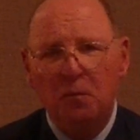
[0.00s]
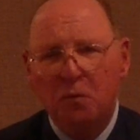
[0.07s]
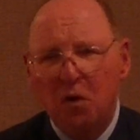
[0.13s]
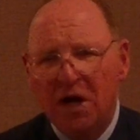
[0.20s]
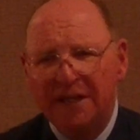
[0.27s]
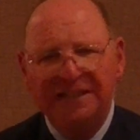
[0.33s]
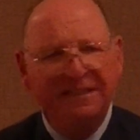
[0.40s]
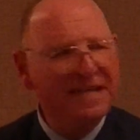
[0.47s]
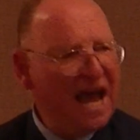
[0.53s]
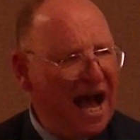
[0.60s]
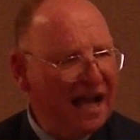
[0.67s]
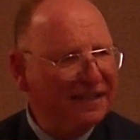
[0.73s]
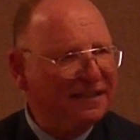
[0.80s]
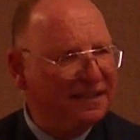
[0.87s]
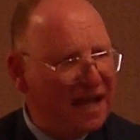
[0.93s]
would
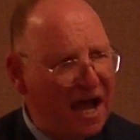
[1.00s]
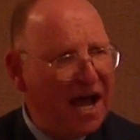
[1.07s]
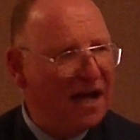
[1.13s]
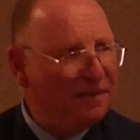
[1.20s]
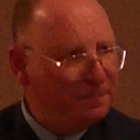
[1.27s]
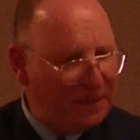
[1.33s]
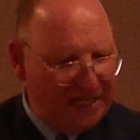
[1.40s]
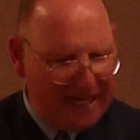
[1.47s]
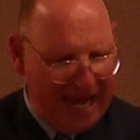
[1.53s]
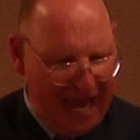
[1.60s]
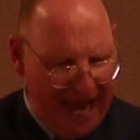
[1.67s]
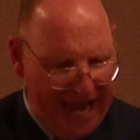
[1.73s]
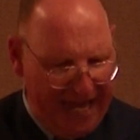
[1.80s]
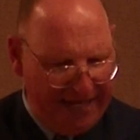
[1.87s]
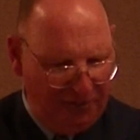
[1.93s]
not God
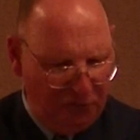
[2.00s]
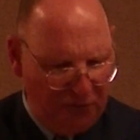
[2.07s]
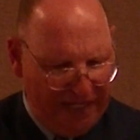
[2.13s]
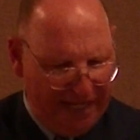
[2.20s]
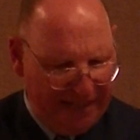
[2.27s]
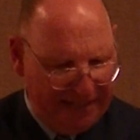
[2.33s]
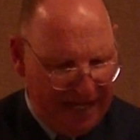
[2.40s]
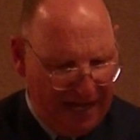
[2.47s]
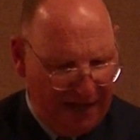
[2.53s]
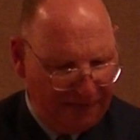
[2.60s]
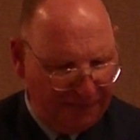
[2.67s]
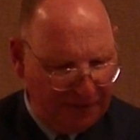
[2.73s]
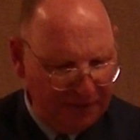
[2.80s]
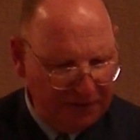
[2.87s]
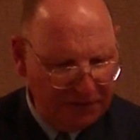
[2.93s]
be angry
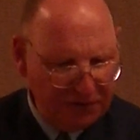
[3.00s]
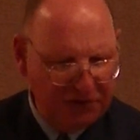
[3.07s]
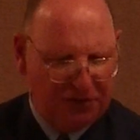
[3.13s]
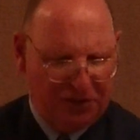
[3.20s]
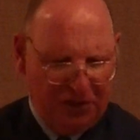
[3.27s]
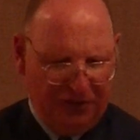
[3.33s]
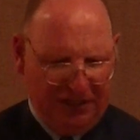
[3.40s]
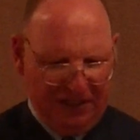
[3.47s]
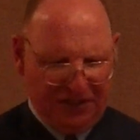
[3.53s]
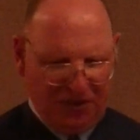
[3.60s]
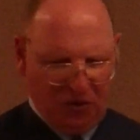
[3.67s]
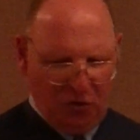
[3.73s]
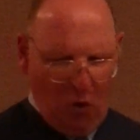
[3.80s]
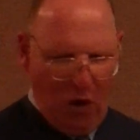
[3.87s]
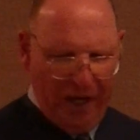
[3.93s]
enough to
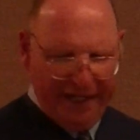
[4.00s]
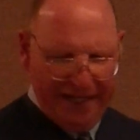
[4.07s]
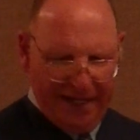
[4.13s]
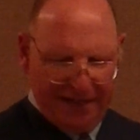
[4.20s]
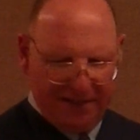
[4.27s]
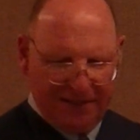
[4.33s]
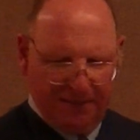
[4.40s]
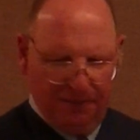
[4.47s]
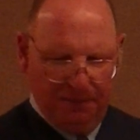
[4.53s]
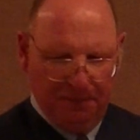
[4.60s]
destroy us?